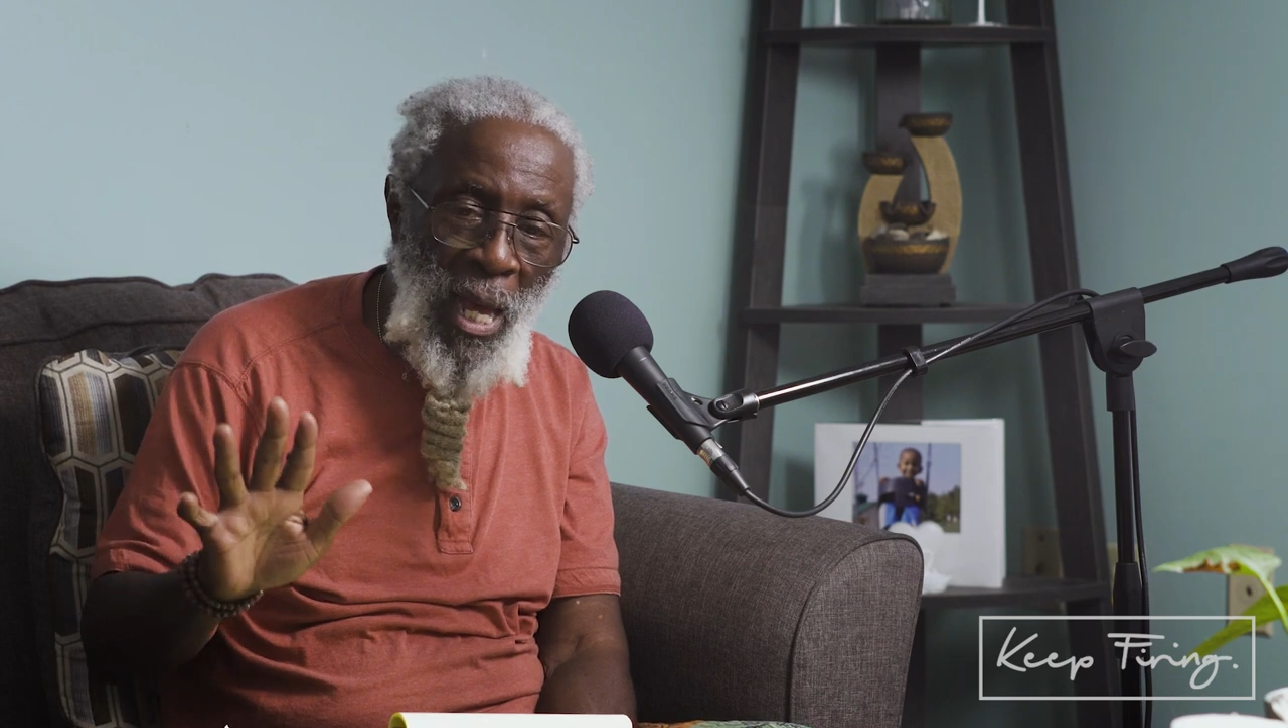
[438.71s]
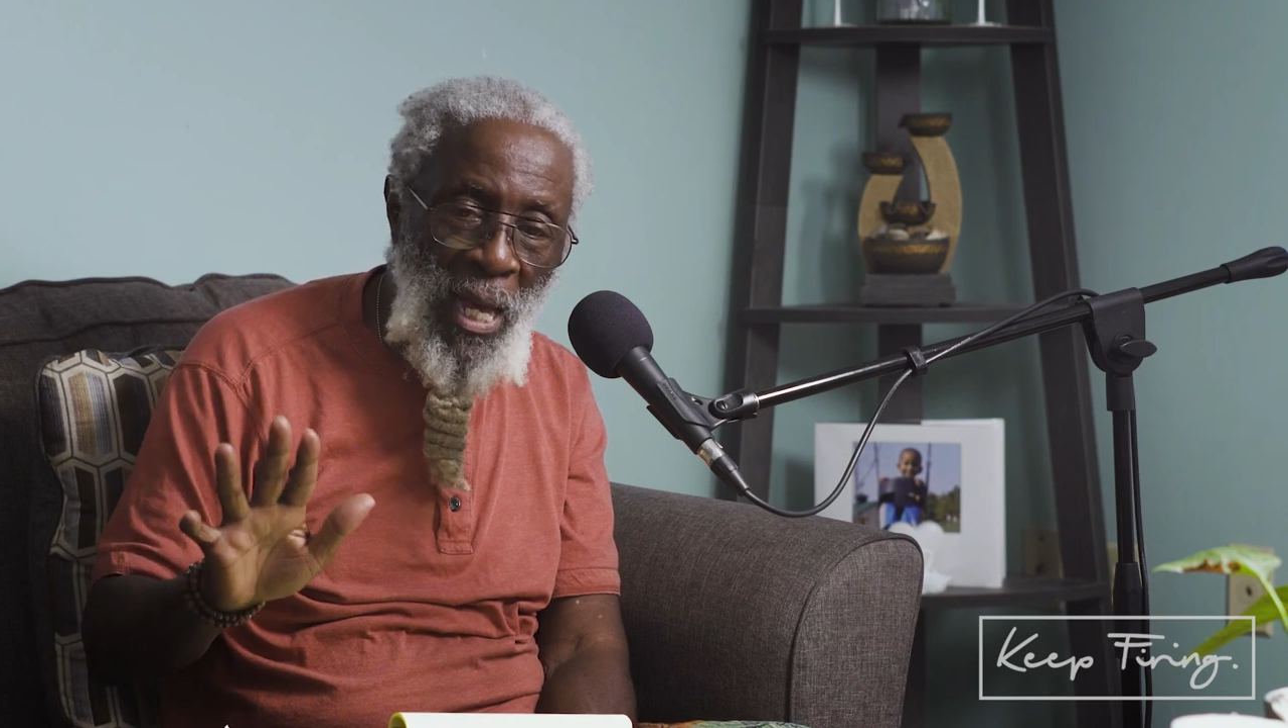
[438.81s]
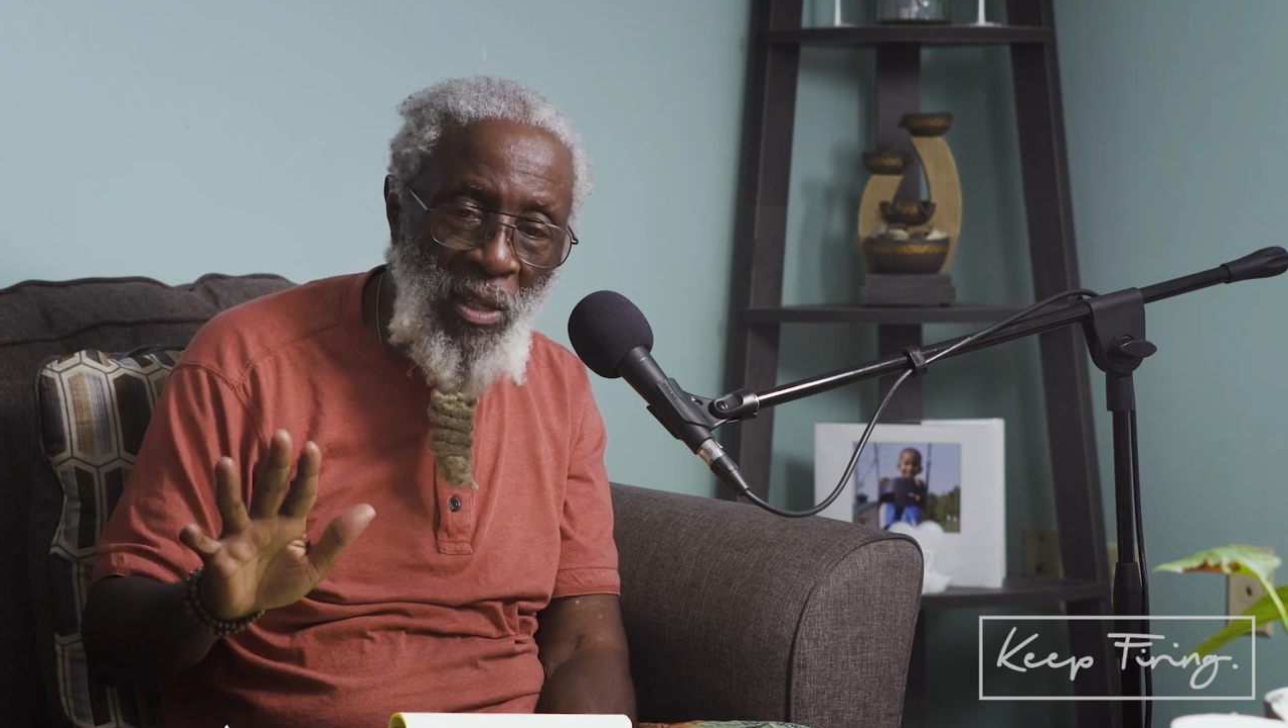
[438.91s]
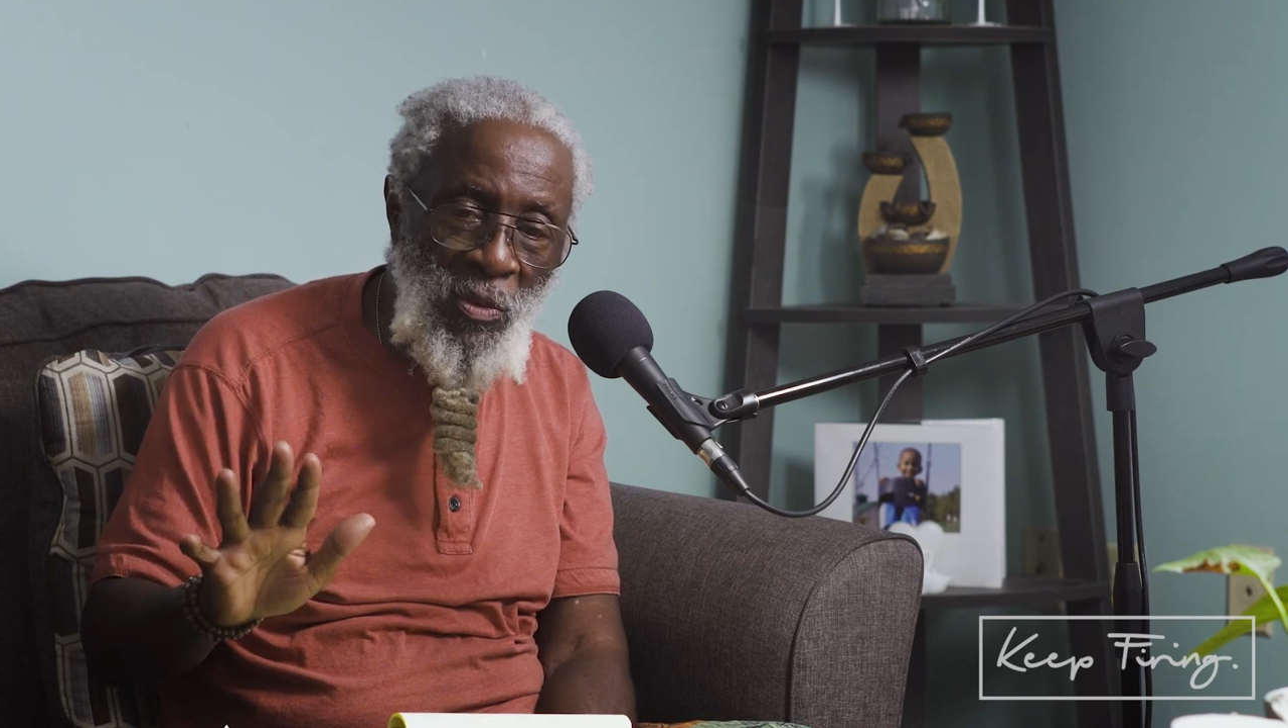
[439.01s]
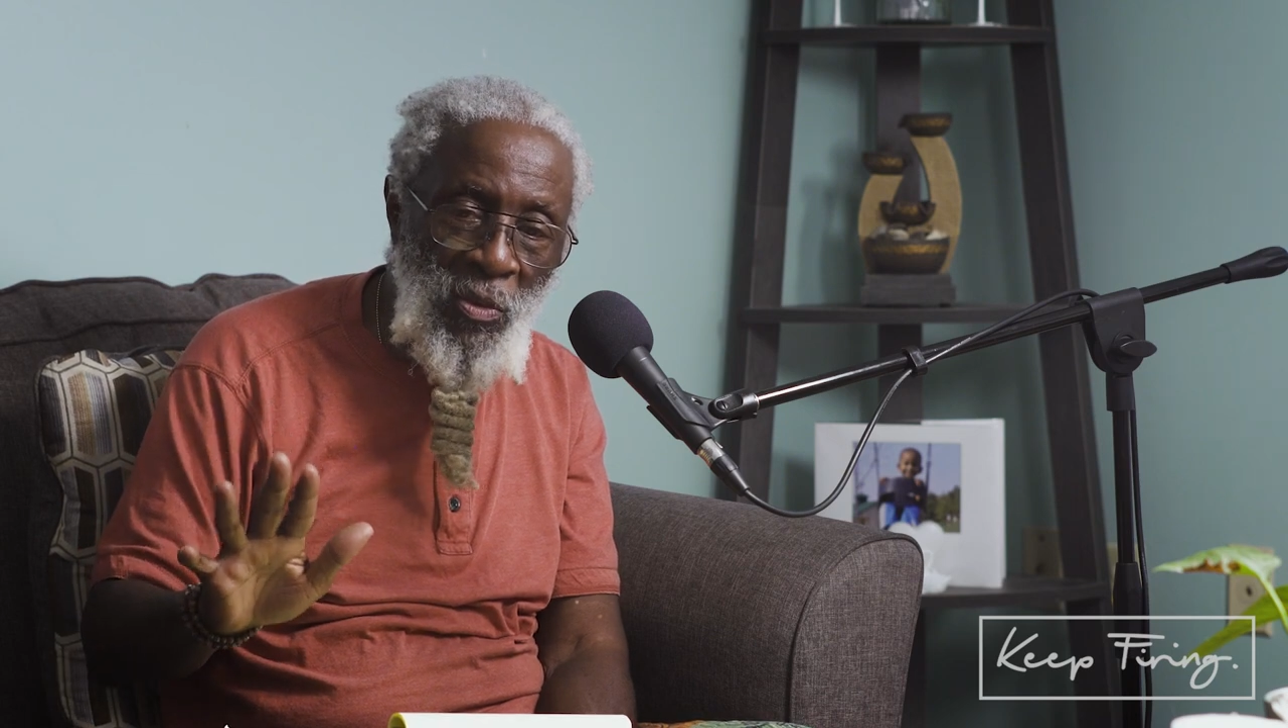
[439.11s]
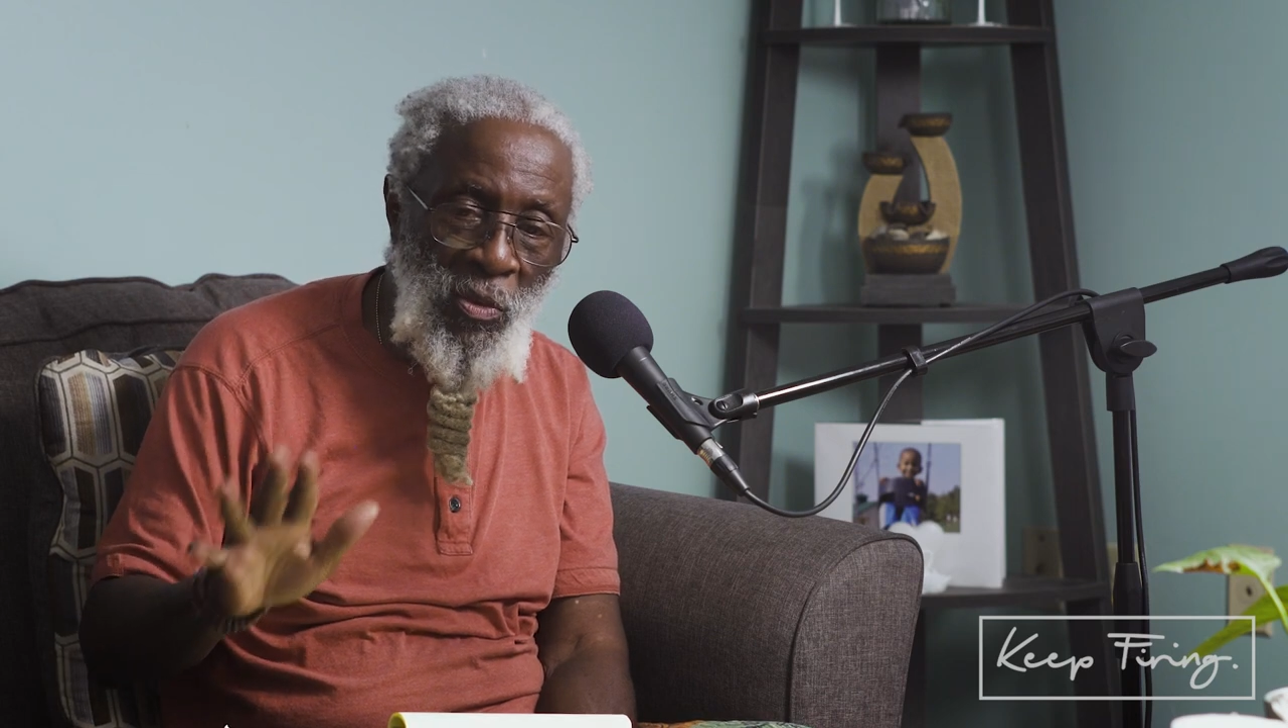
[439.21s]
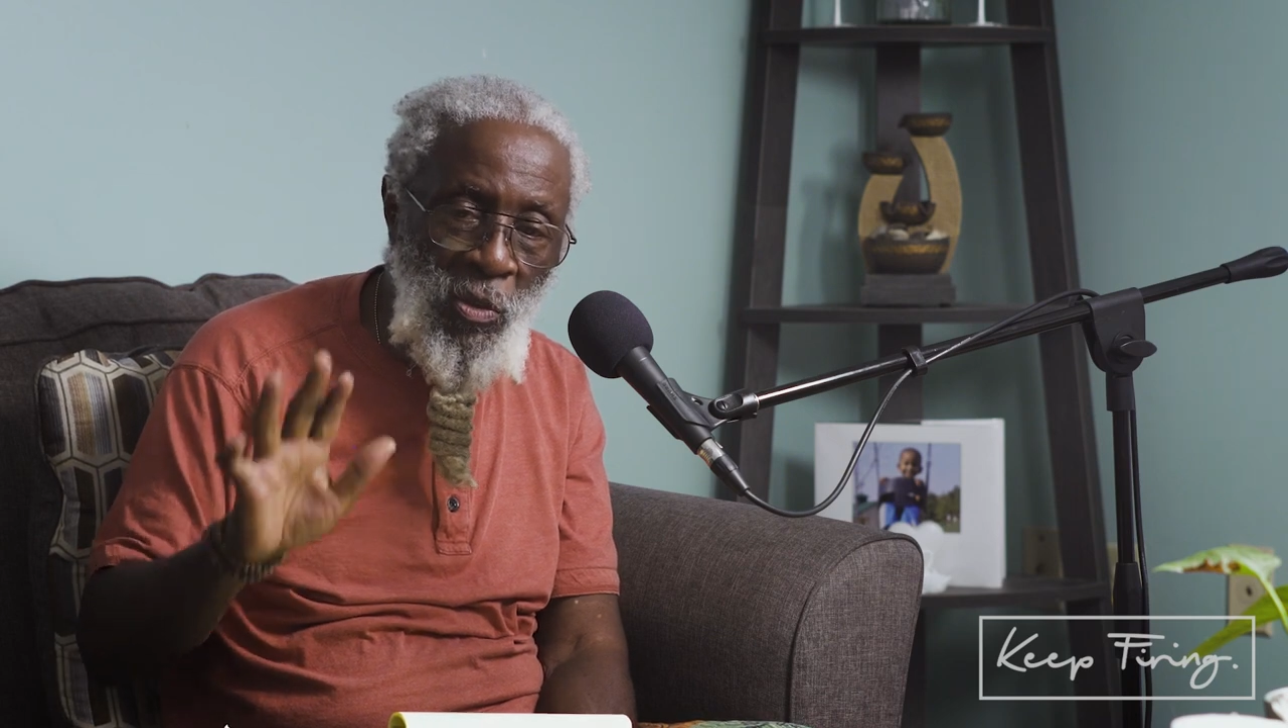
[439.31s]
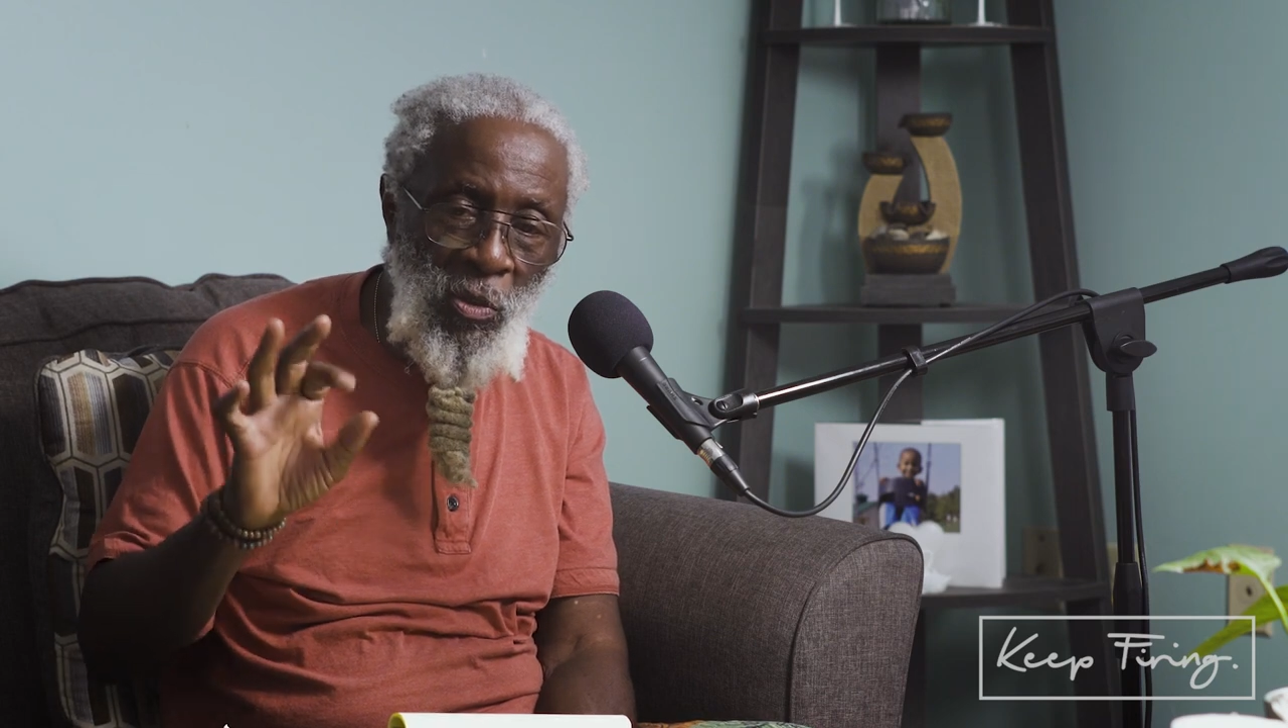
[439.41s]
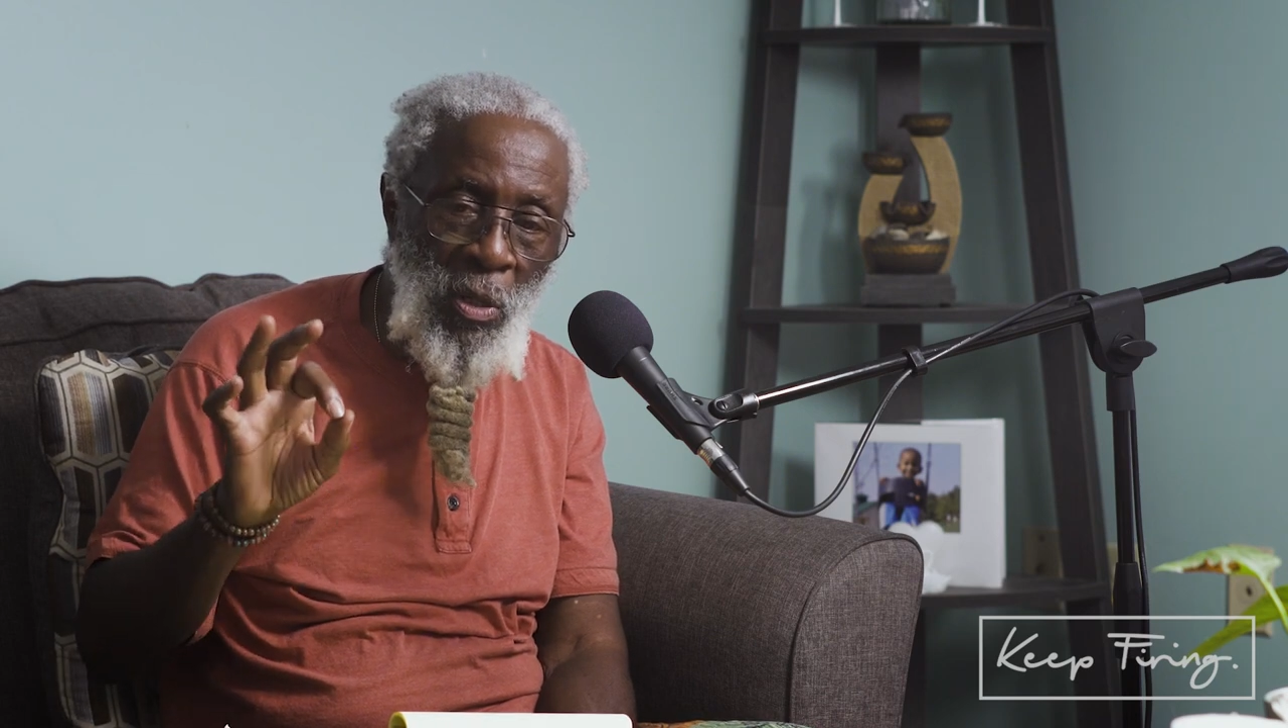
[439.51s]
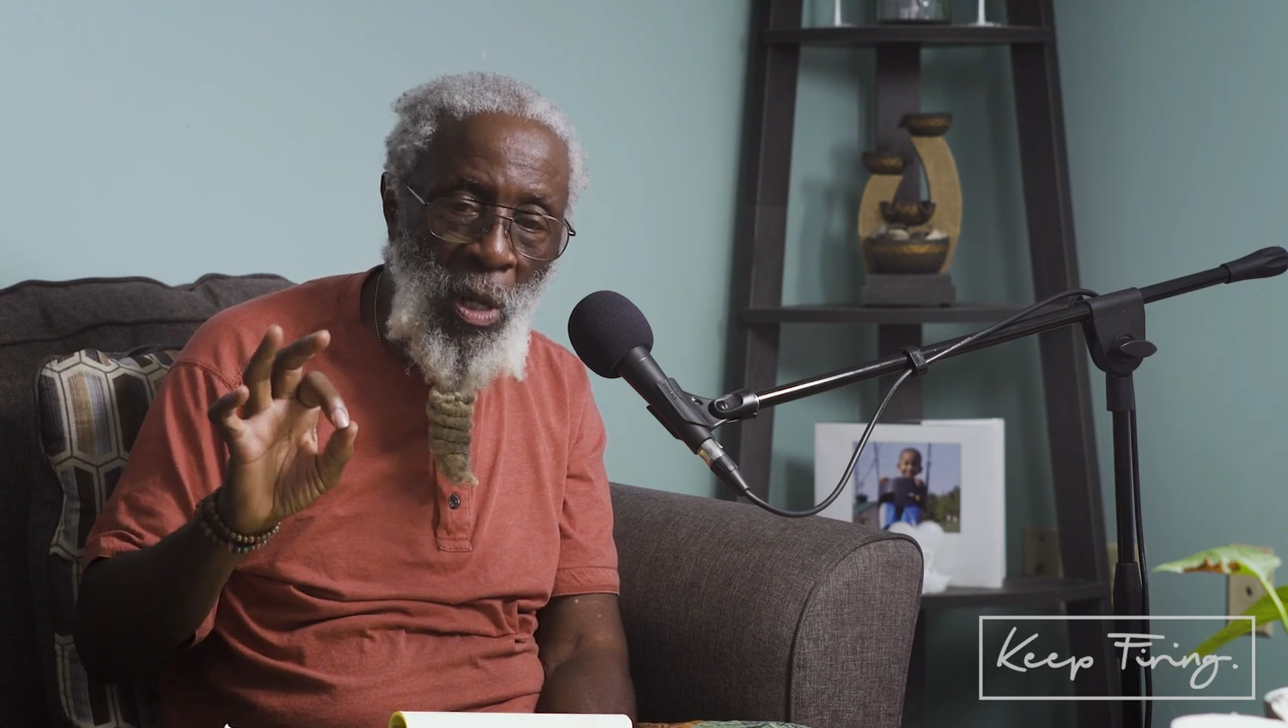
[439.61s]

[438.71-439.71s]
as